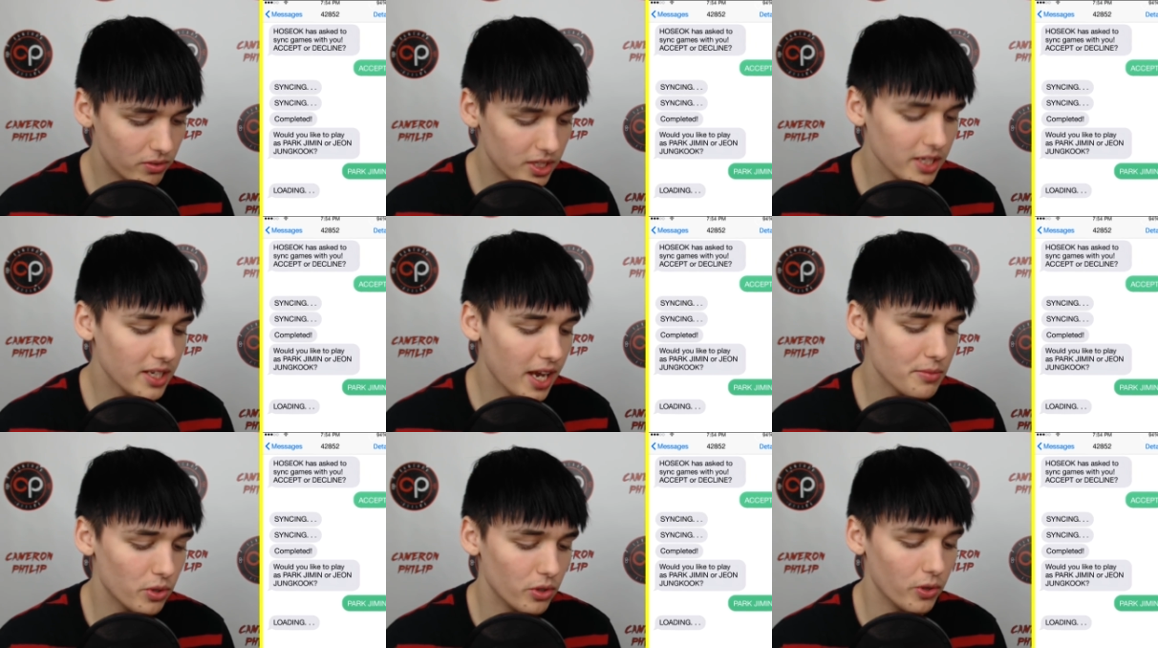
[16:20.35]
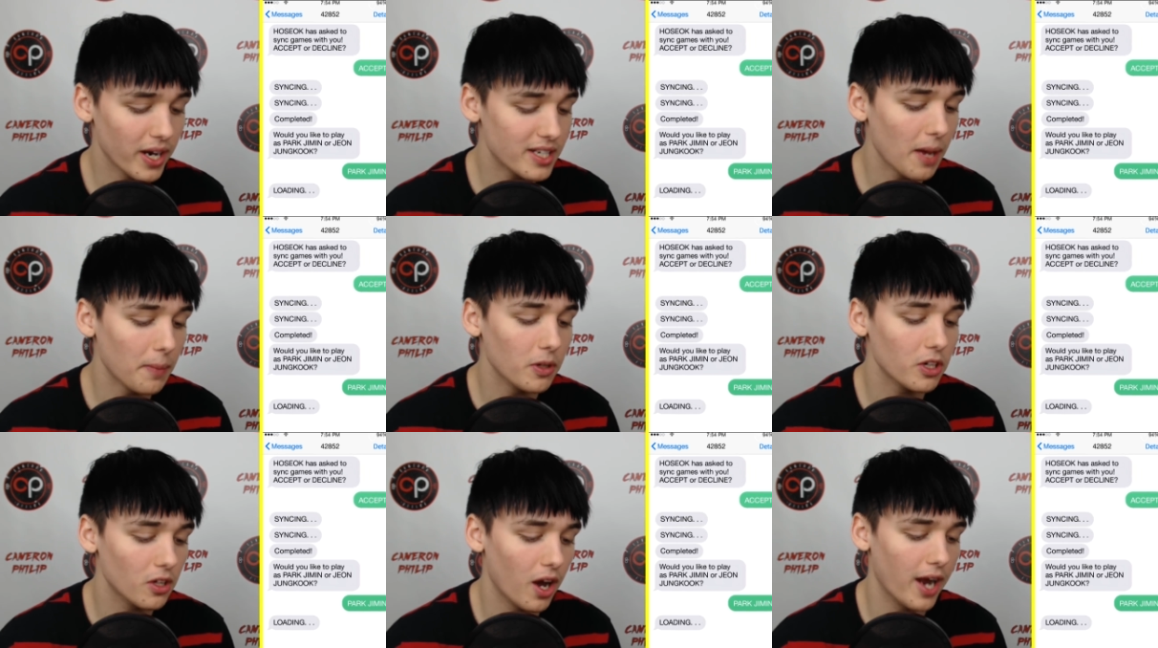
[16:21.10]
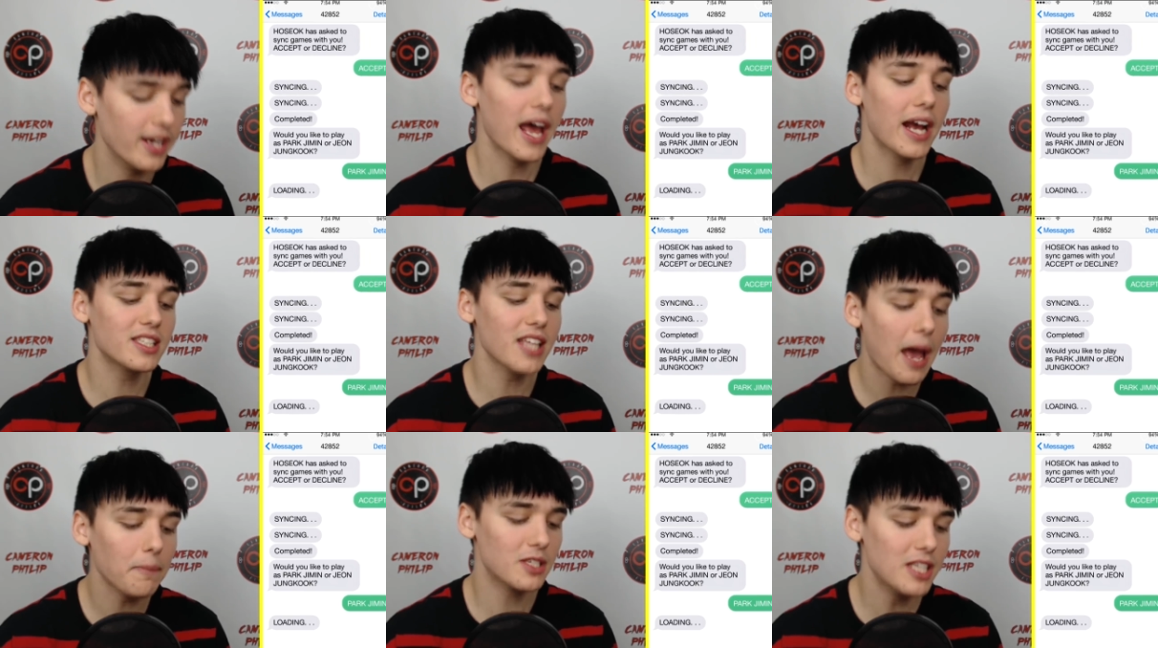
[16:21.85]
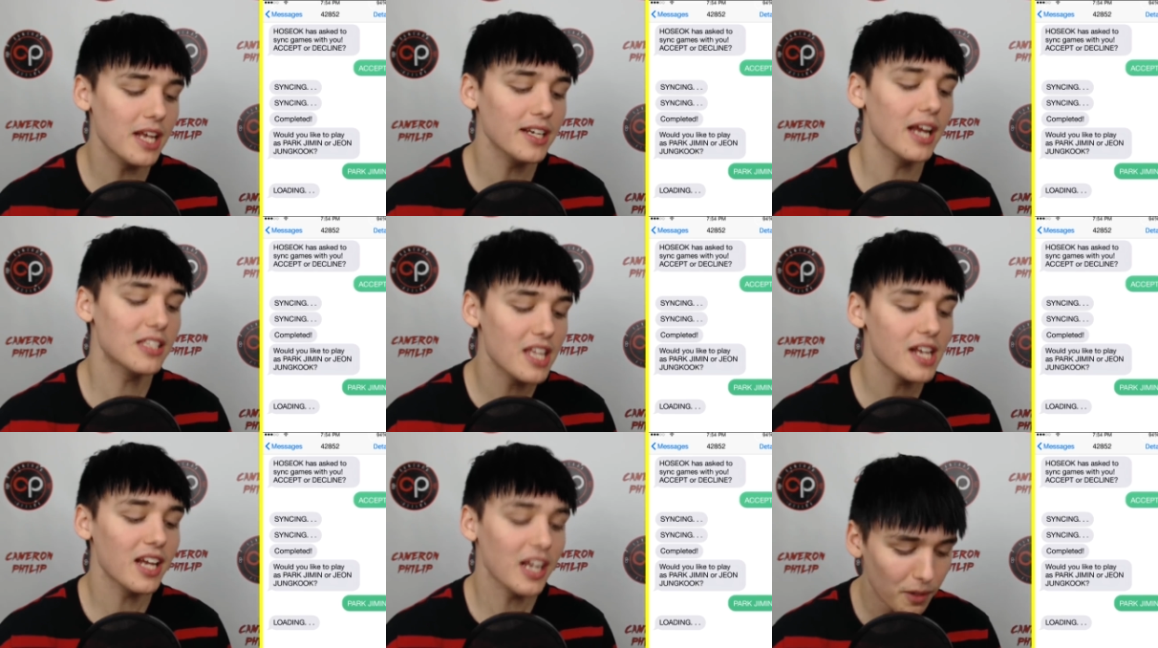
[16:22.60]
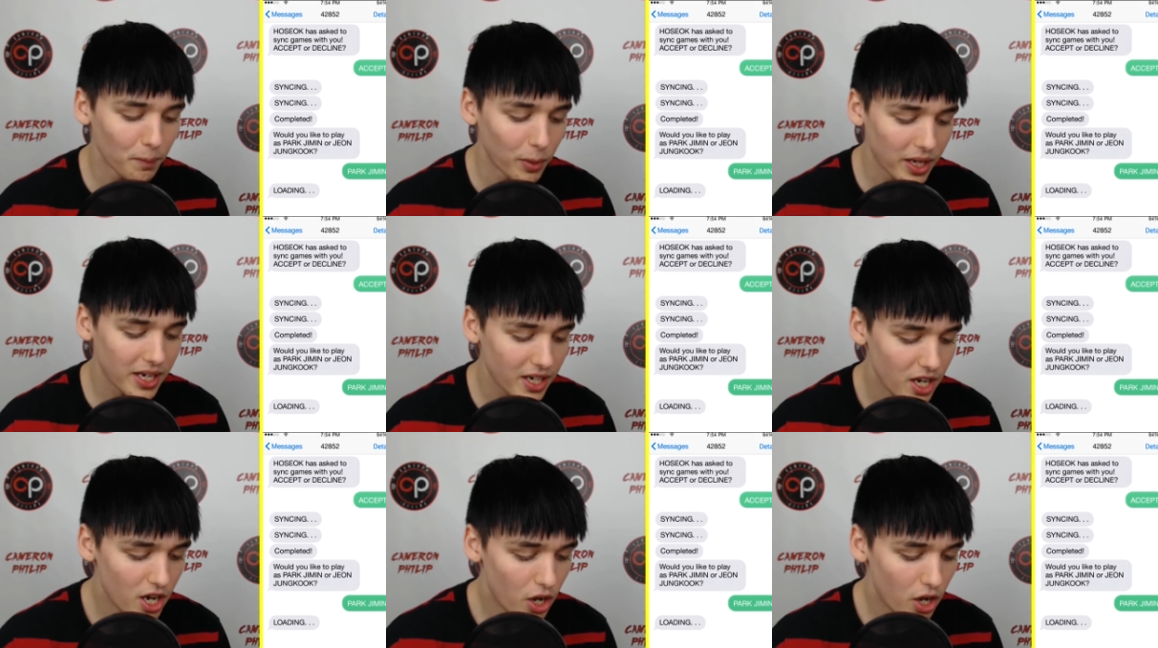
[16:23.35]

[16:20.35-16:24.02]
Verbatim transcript: Sync games with you. Accept or decline? Accept. Syncing, syncing completed.